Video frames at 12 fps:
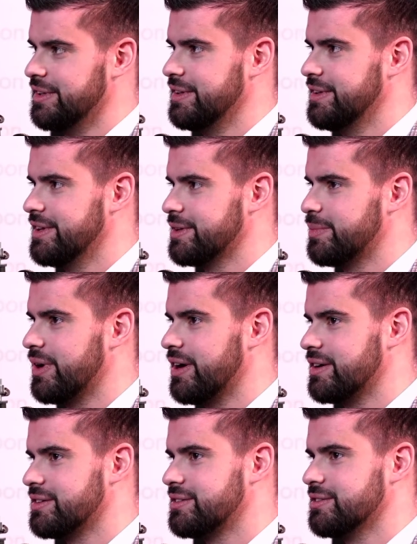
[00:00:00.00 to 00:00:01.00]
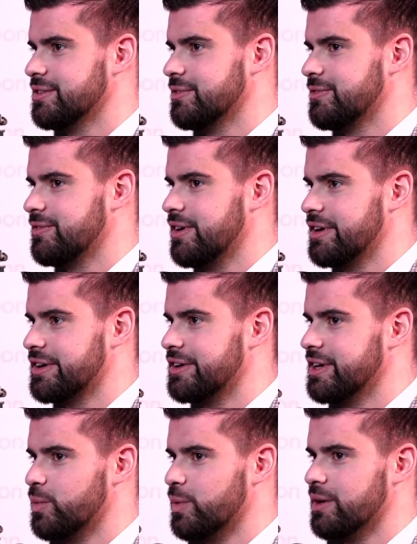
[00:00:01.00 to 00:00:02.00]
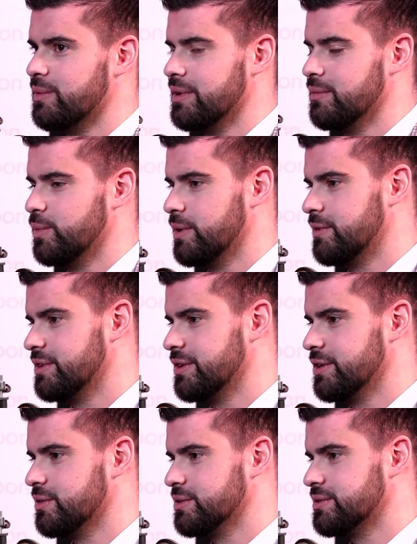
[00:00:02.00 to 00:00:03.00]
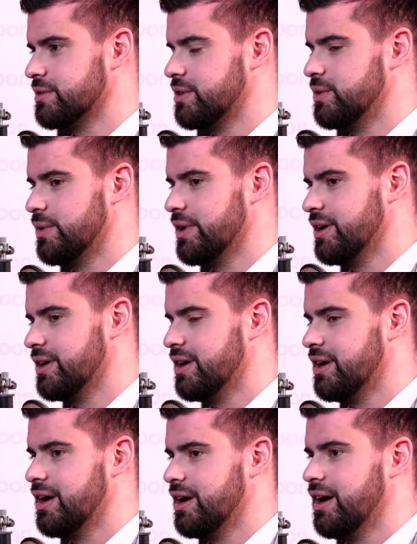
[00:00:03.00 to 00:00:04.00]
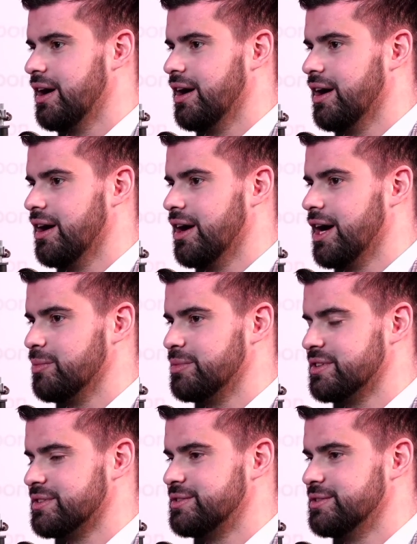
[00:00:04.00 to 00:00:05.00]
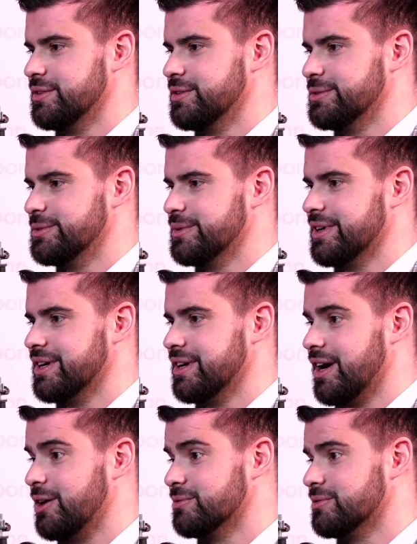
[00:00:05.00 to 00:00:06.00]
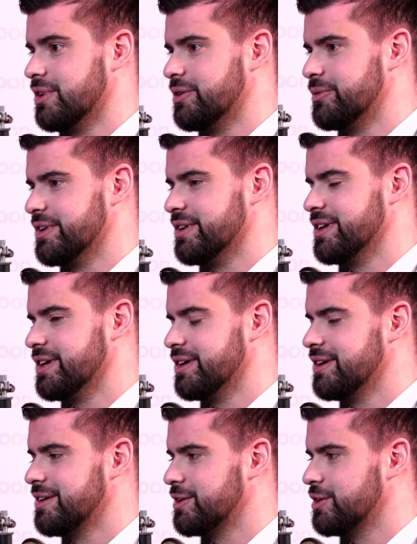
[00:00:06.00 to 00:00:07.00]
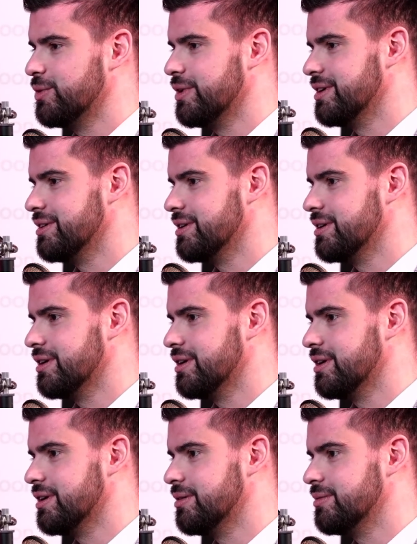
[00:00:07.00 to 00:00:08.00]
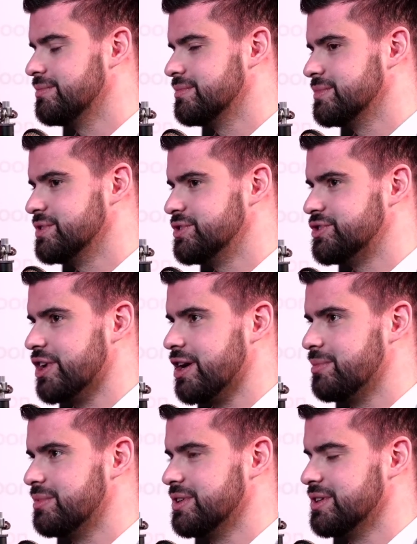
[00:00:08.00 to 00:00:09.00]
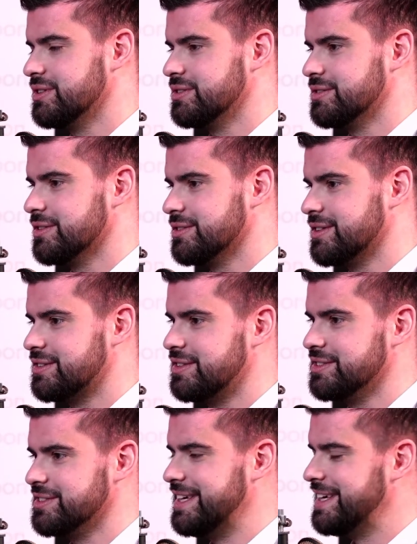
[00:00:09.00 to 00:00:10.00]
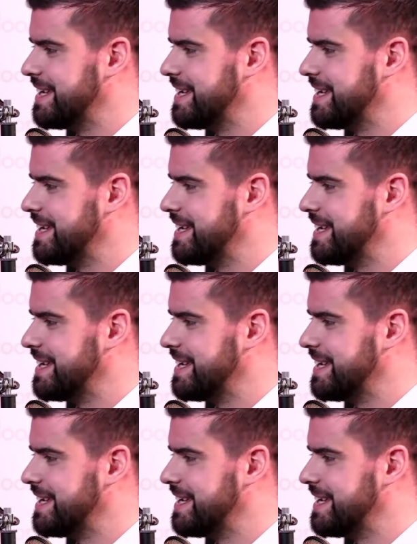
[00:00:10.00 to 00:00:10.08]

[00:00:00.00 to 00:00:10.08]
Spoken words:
that part of our career when we were doing also QA helped us to know how really QA job is not that easy.